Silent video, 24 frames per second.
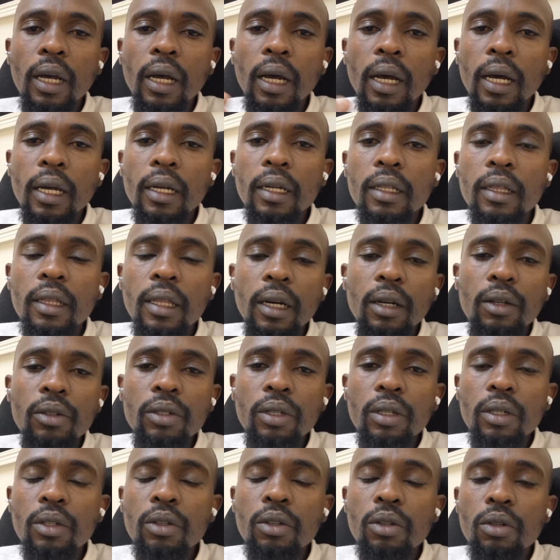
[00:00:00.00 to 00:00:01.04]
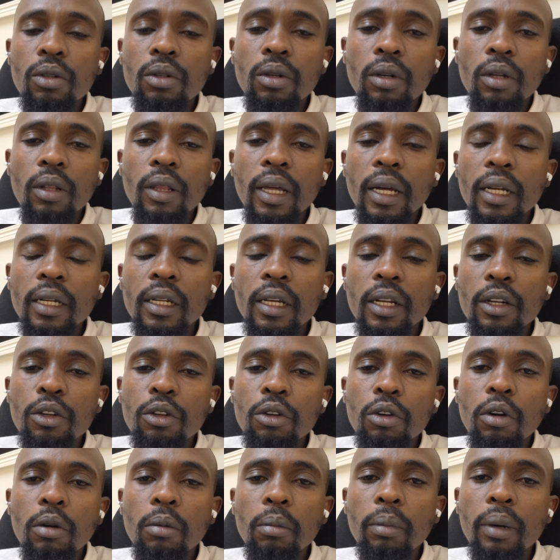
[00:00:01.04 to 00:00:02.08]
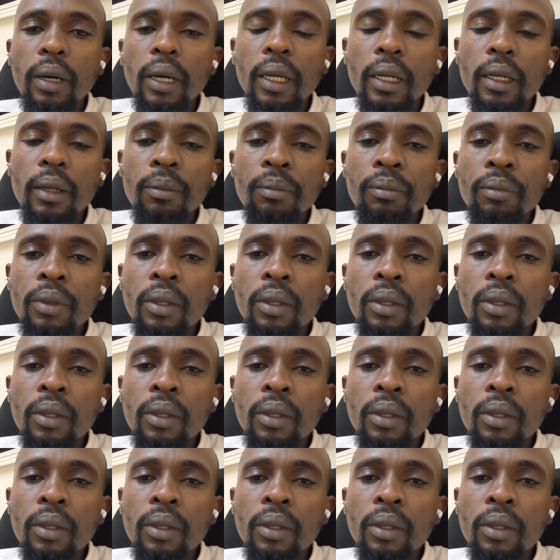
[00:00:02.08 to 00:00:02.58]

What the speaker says: 100,000, all that, and you combine